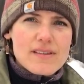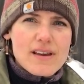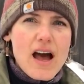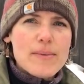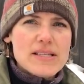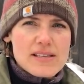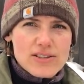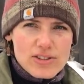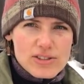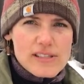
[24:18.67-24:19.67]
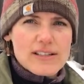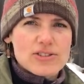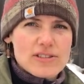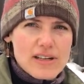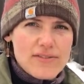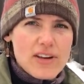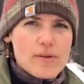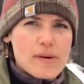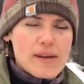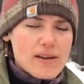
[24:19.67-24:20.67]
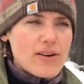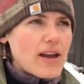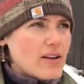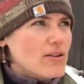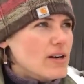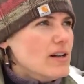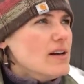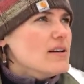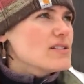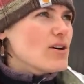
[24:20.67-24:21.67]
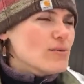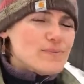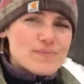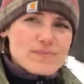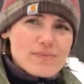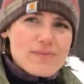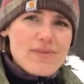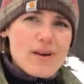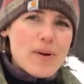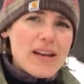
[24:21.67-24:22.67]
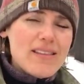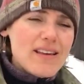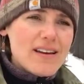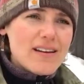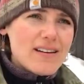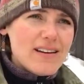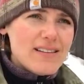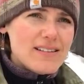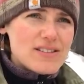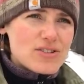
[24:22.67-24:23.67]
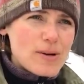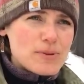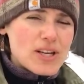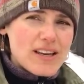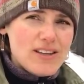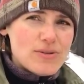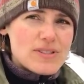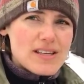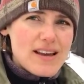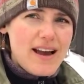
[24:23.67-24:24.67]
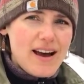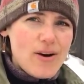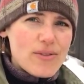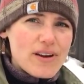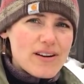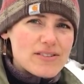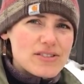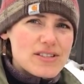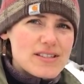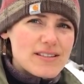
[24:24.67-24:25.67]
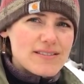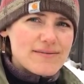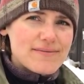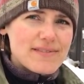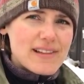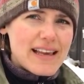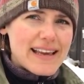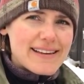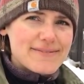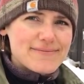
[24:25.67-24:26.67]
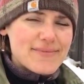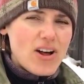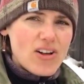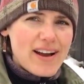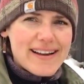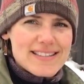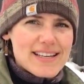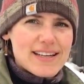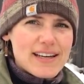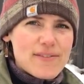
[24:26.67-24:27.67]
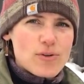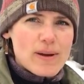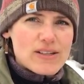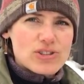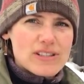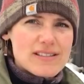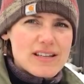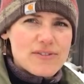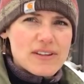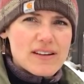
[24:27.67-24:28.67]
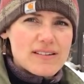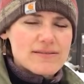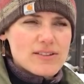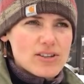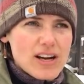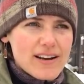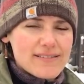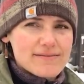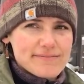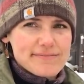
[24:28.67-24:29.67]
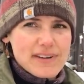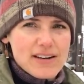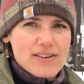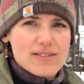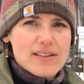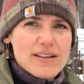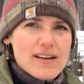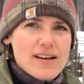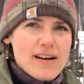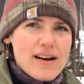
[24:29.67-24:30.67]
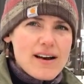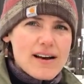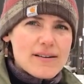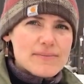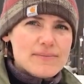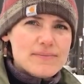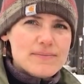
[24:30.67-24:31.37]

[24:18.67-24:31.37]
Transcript: comment section's not available. Okay, cool. So, but in the description, can you see how there's like all kinds of information and stuff in there or not? I don't know.